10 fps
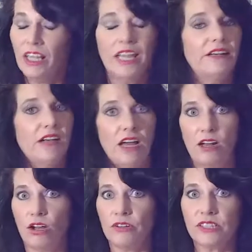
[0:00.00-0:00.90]
and not
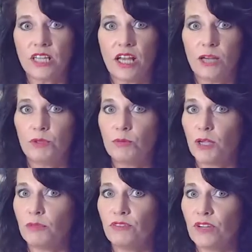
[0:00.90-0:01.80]
all the time. You
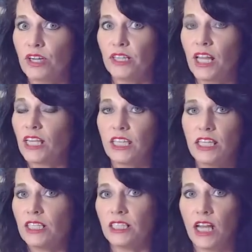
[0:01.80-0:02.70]
might be very
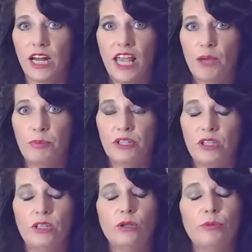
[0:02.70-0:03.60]
lucky and it not happen to
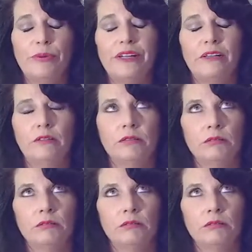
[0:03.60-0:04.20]
you, but